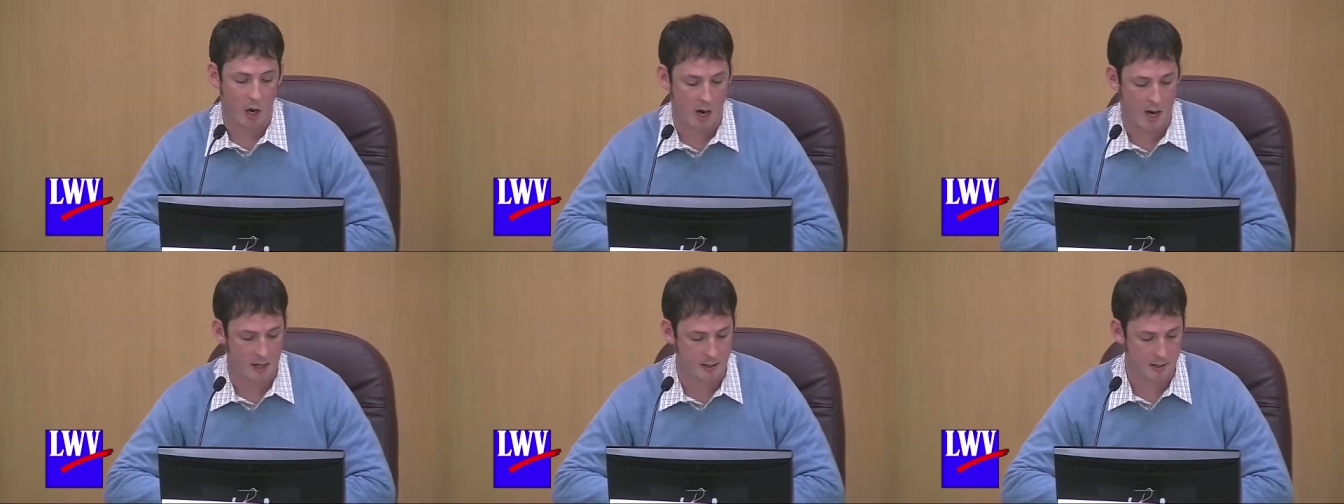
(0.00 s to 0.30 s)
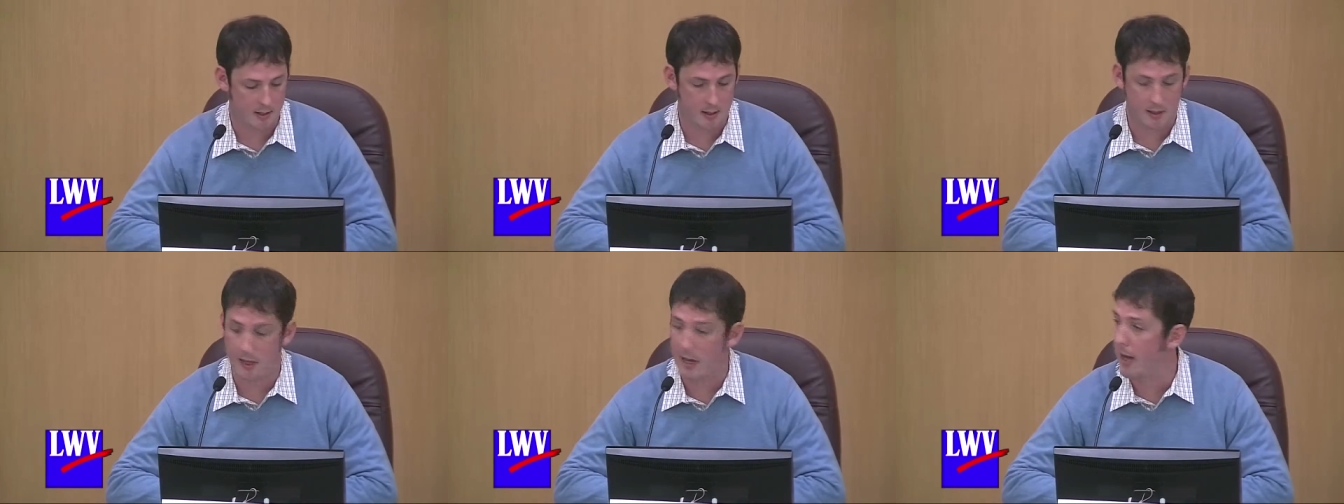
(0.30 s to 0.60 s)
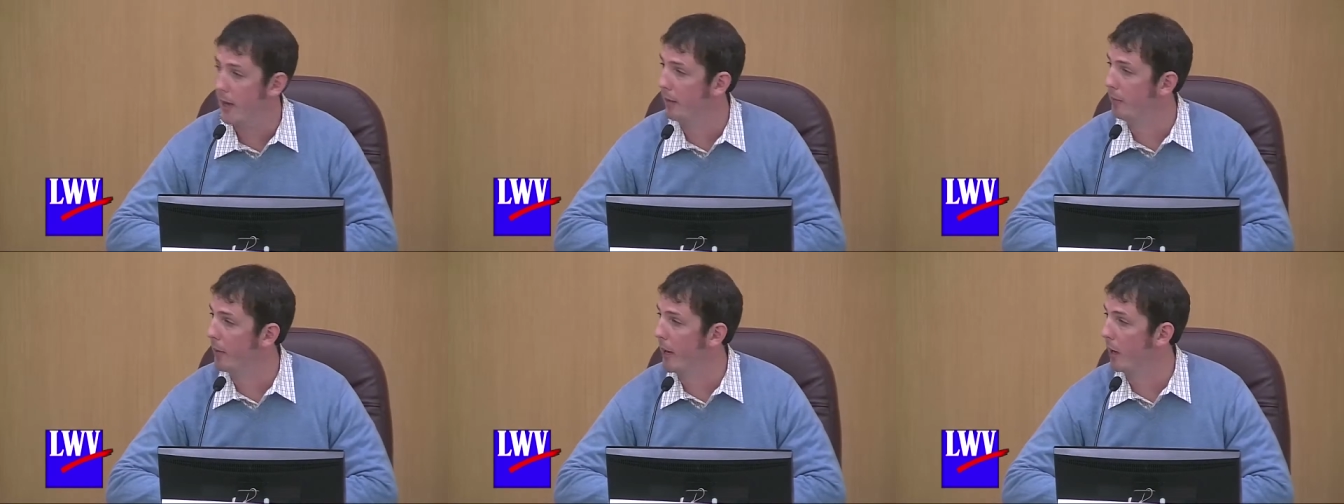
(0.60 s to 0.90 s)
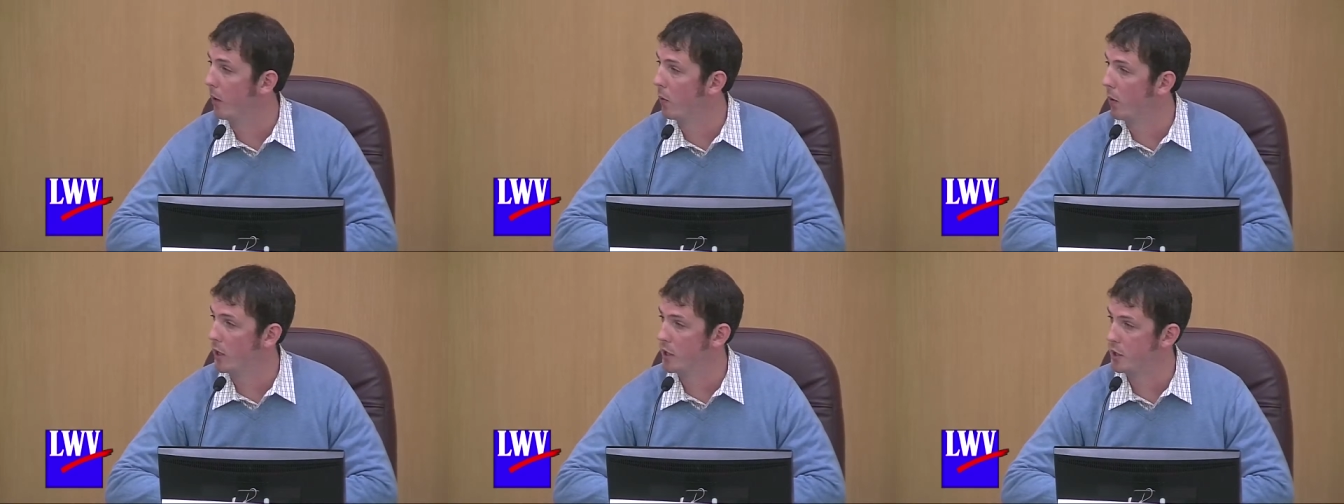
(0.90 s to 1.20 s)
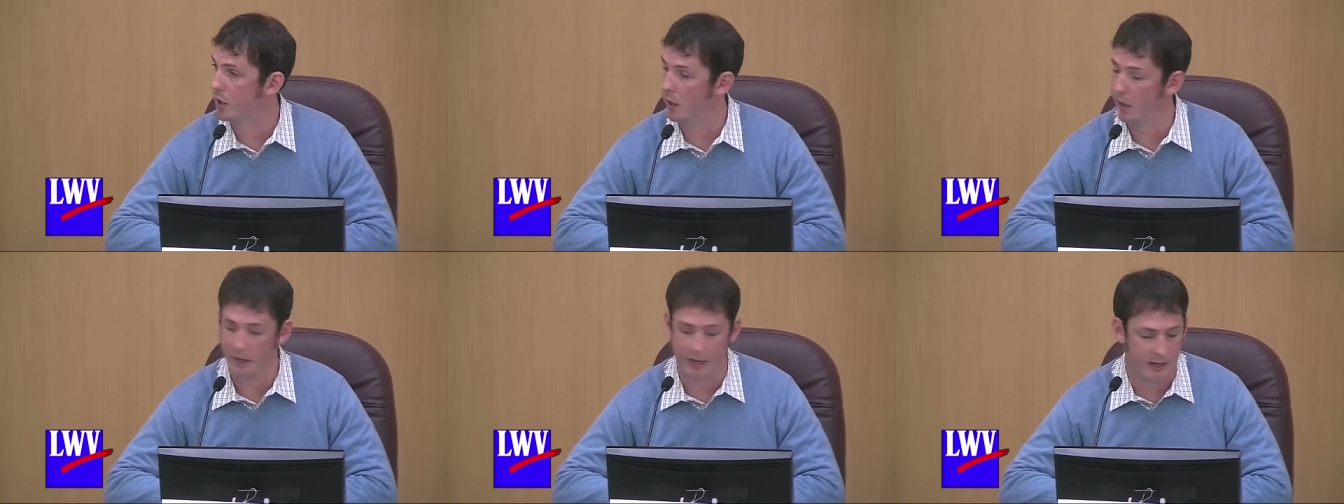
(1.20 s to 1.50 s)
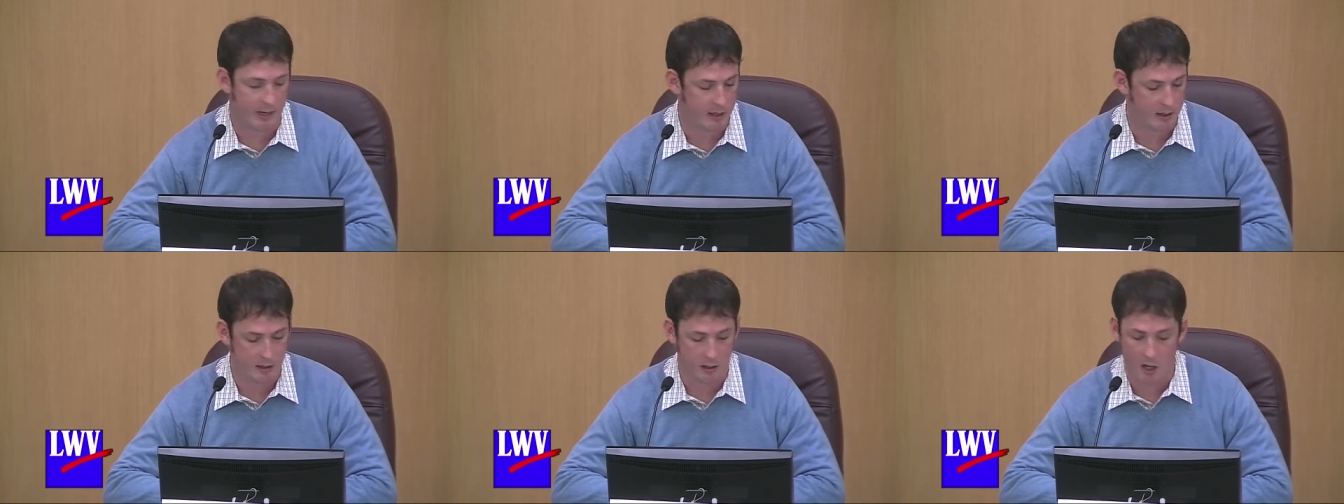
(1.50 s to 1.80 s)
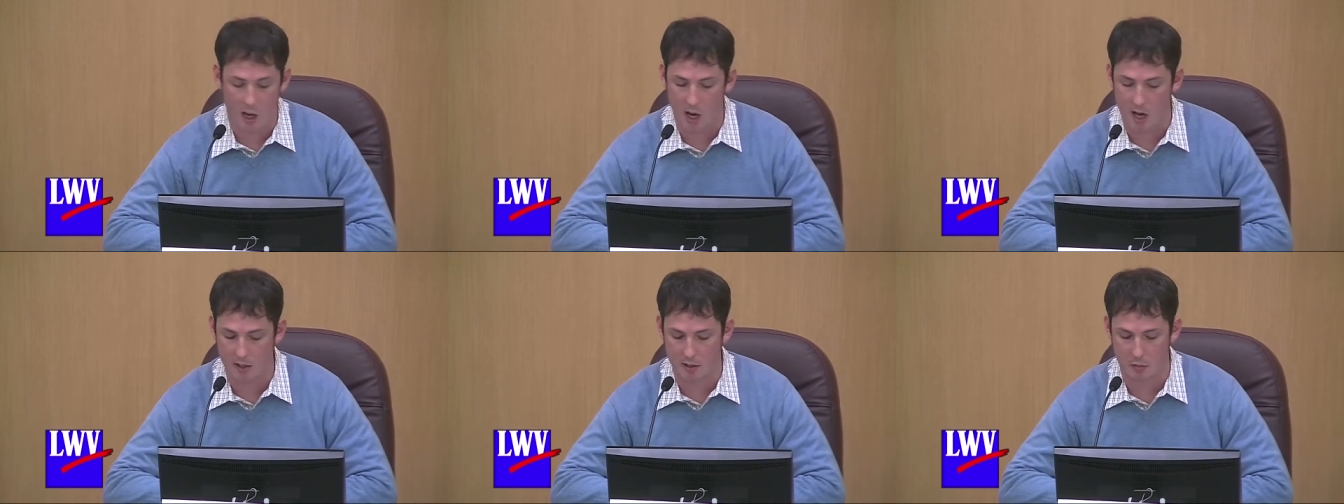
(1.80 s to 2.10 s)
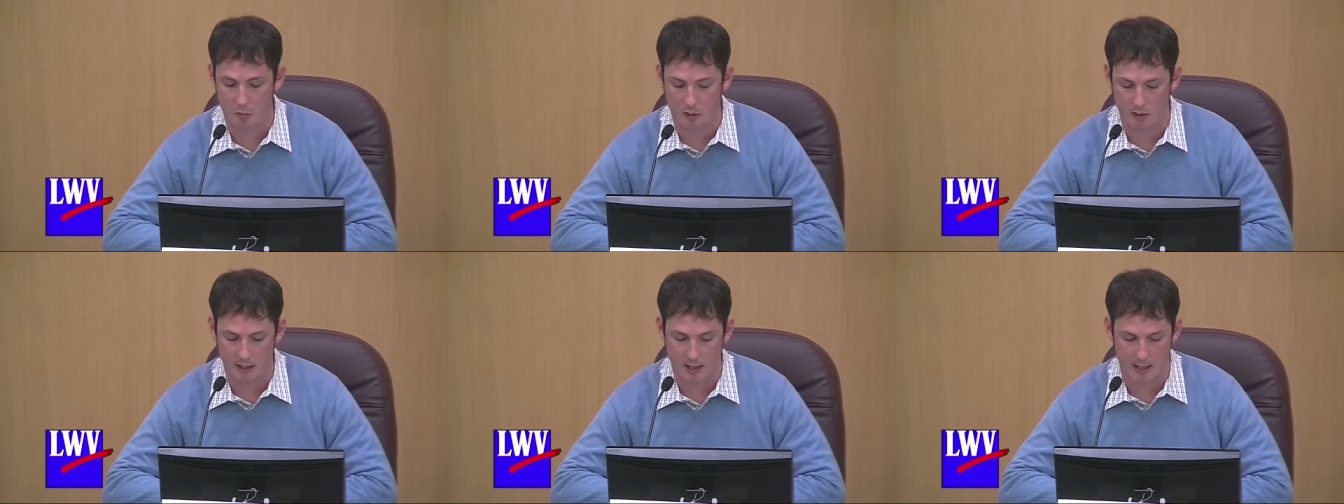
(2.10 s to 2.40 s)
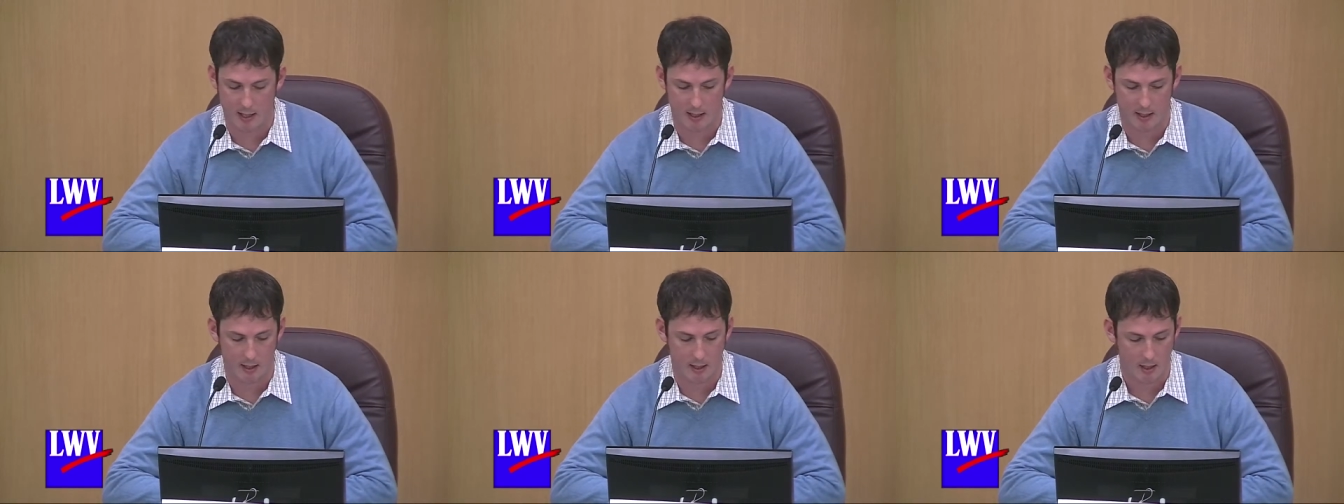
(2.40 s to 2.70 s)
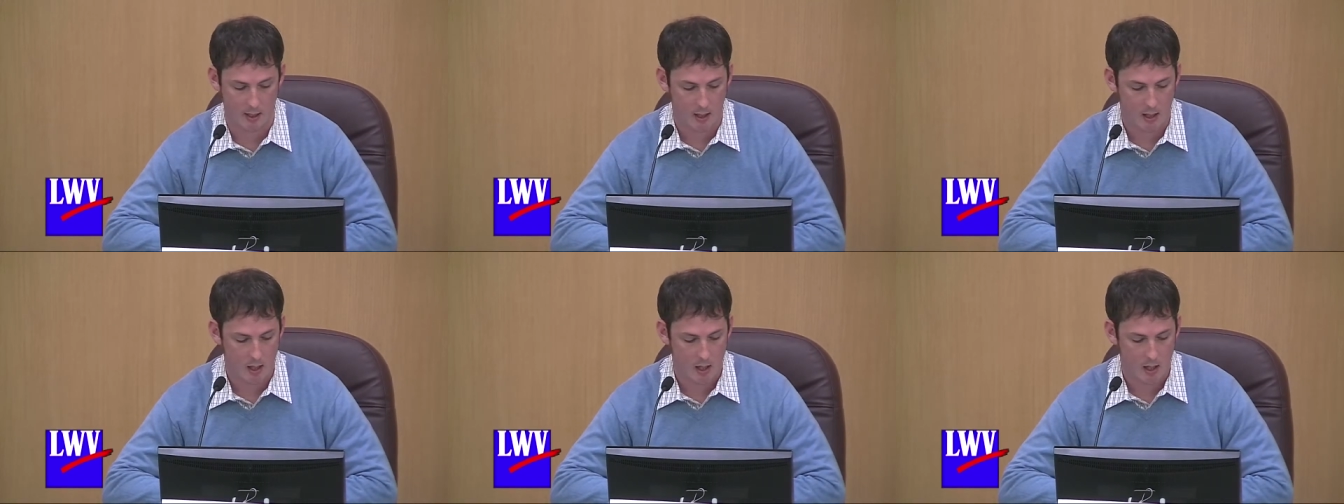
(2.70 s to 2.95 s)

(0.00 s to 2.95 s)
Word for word: costs, and my question is cost related.